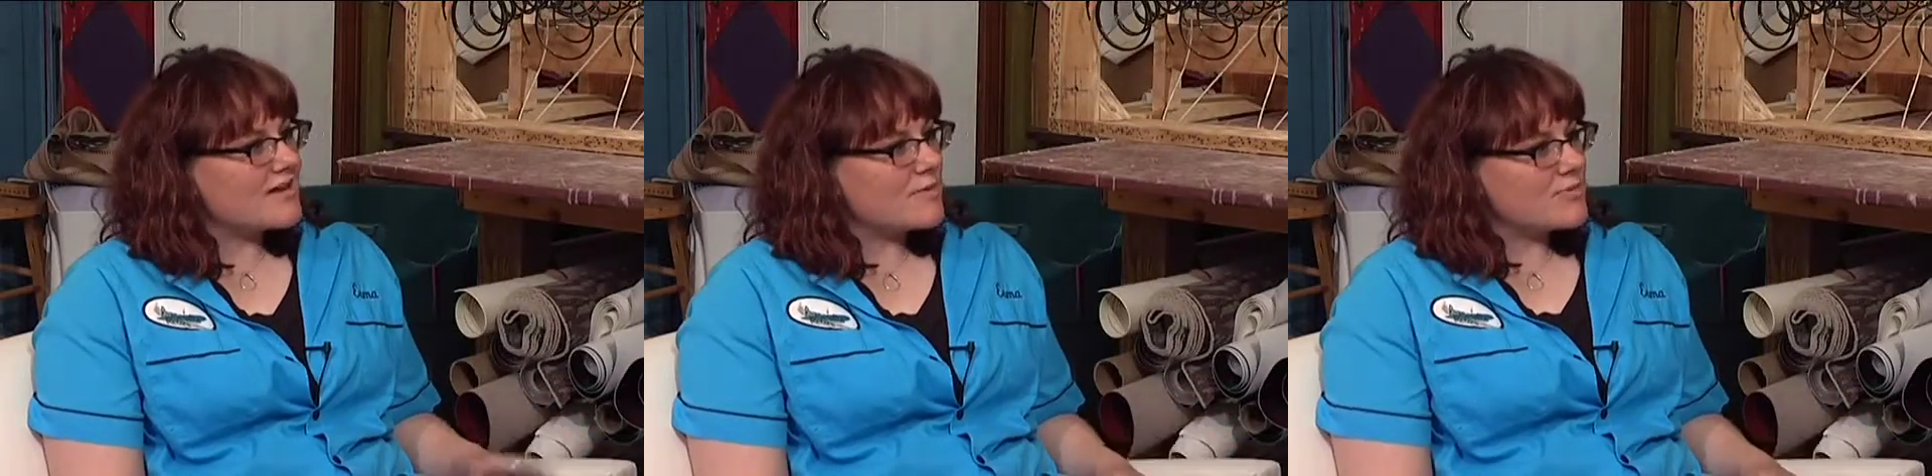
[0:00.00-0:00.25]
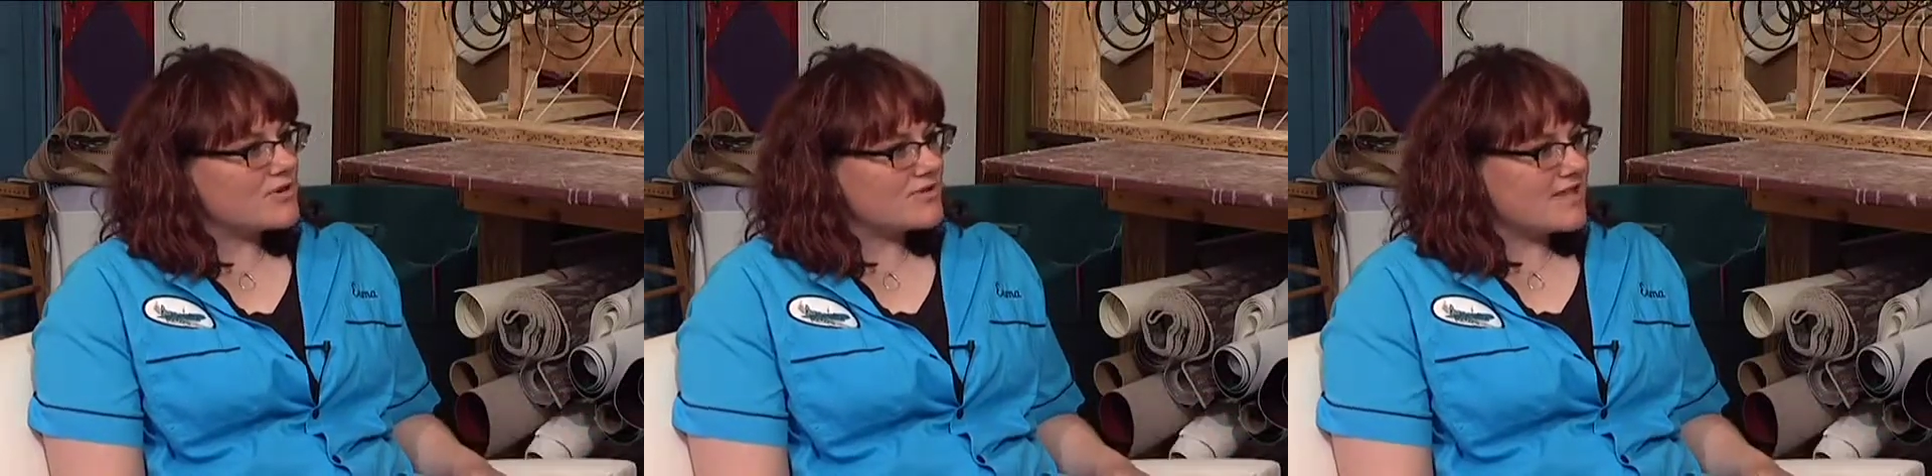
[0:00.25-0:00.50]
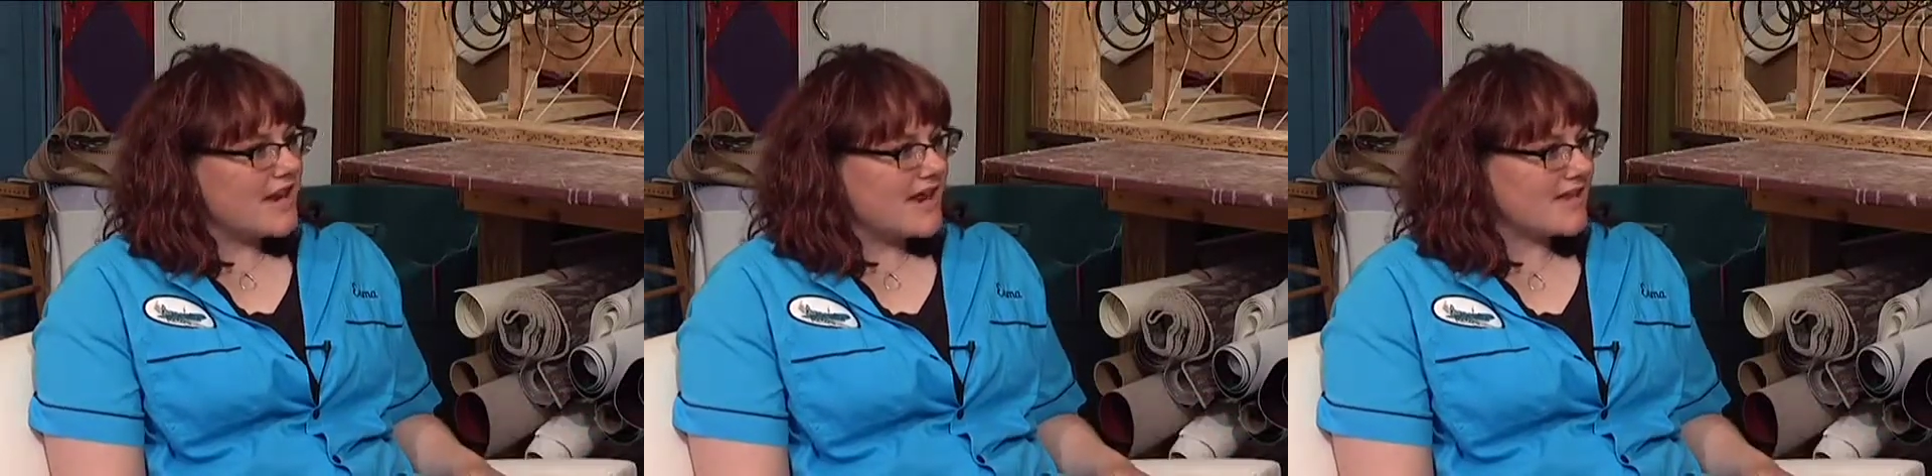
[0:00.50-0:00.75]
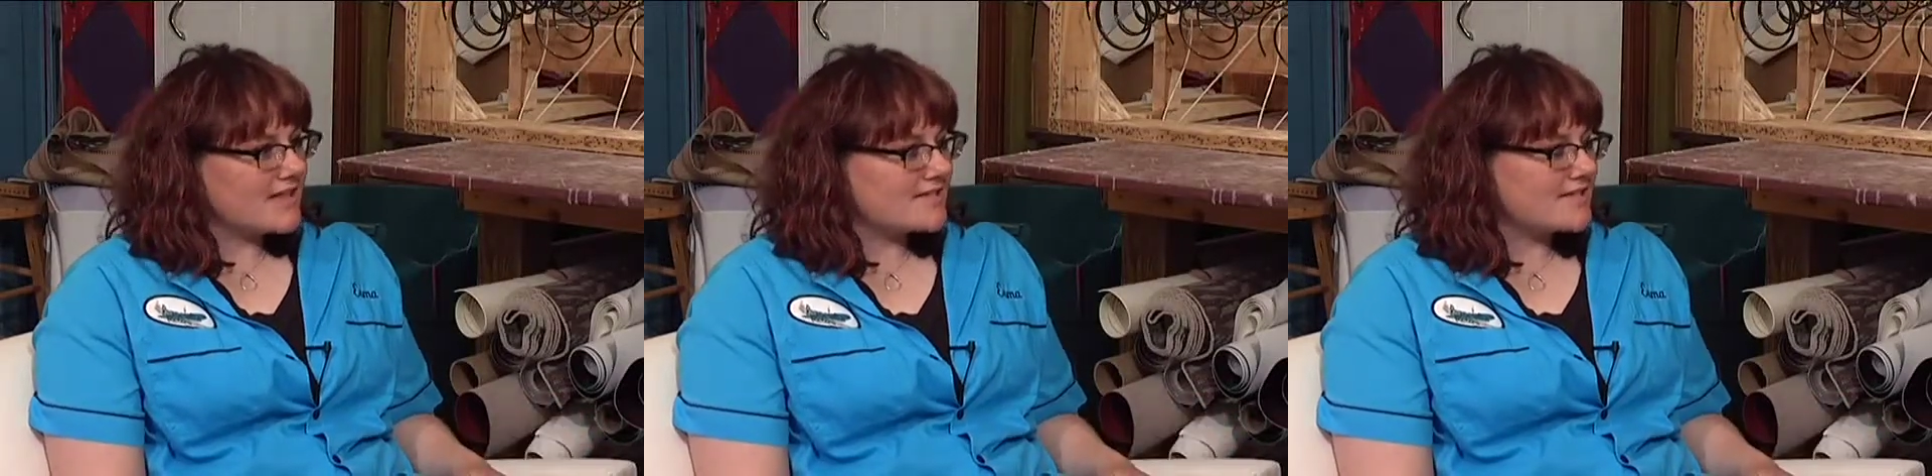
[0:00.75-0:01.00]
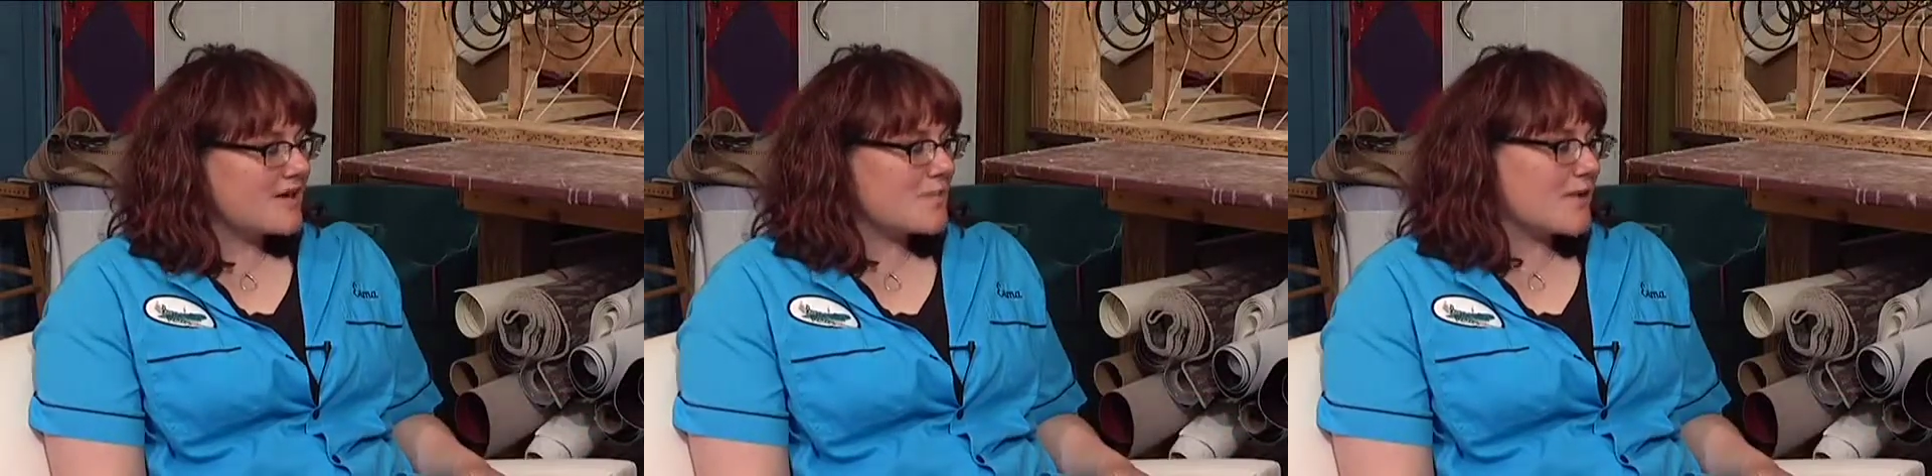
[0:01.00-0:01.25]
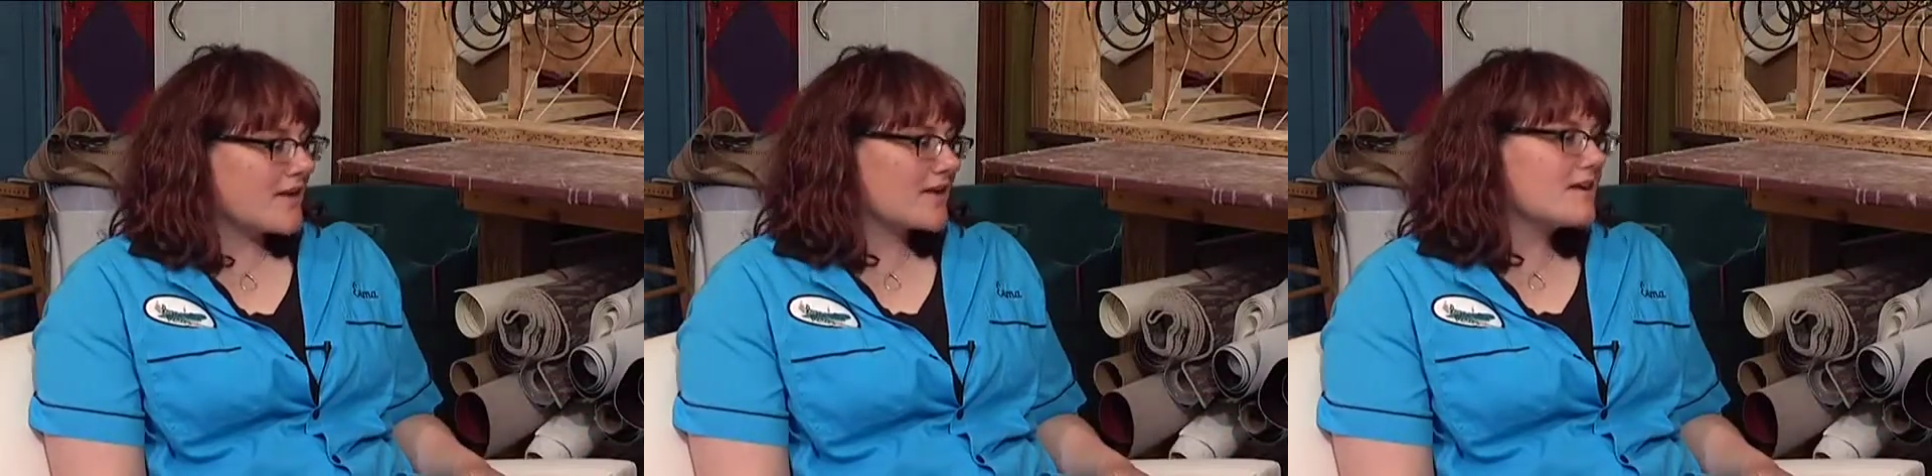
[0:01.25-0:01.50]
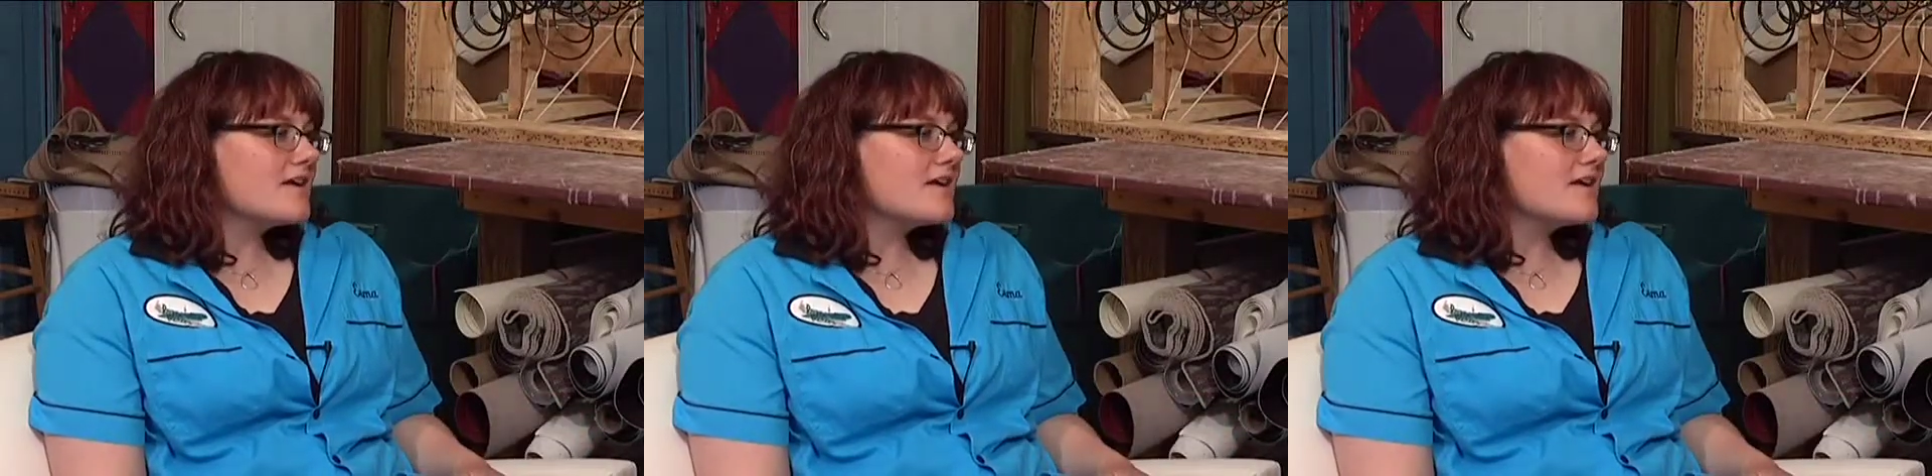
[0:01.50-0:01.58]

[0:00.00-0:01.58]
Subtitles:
number that I can tell my